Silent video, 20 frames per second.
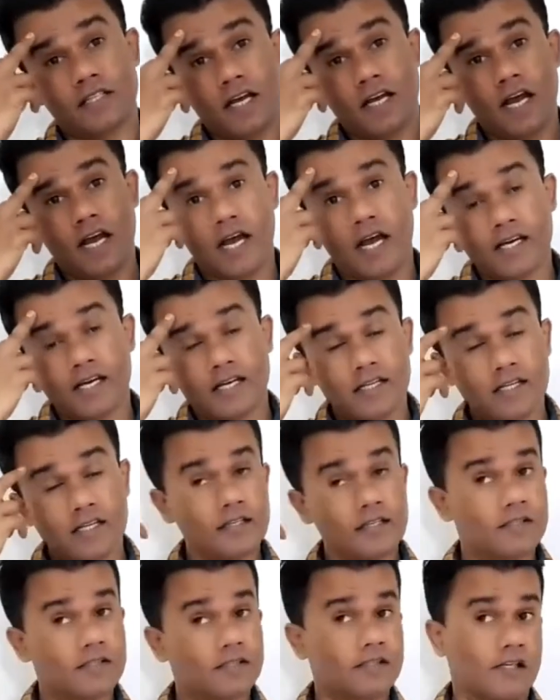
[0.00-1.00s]
and the
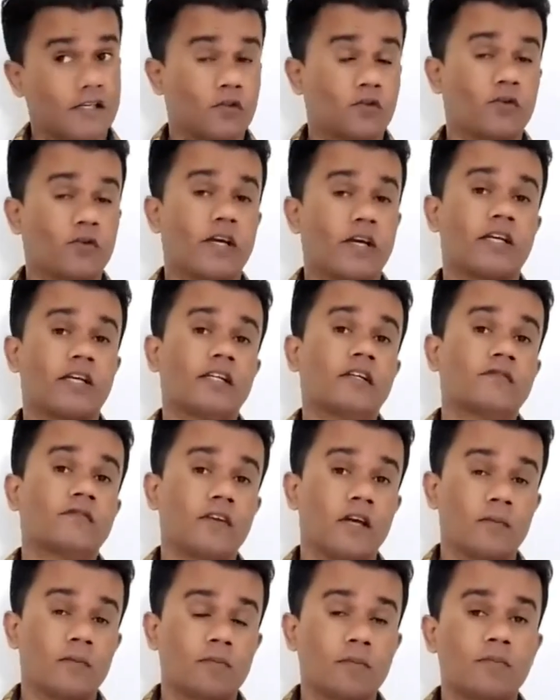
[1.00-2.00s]
saturated
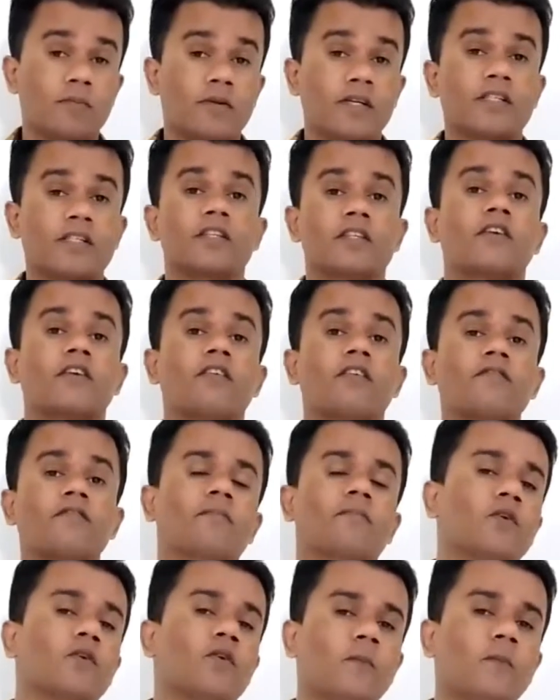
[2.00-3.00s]
vapor pressure of
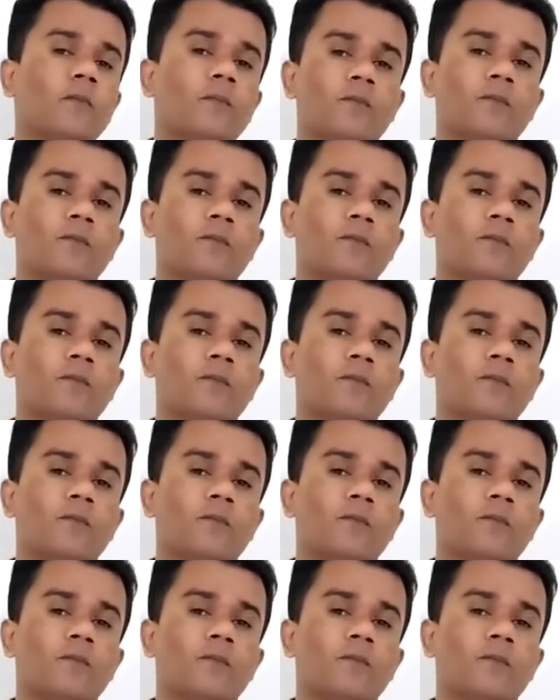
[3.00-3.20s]
pure